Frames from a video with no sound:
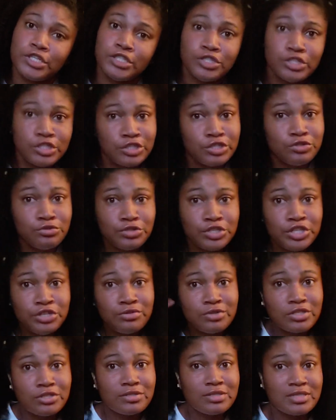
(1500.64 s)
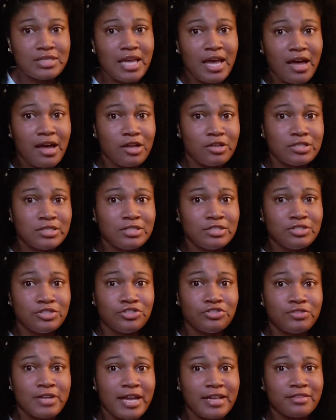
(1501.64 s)
just do cute little styles to
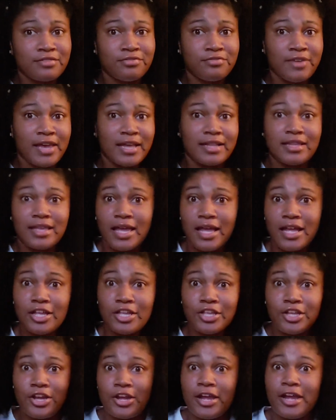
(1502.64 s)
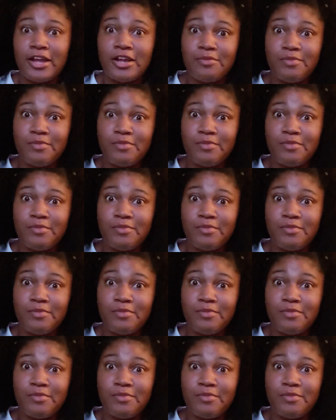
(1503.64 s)
distract the fact that your hair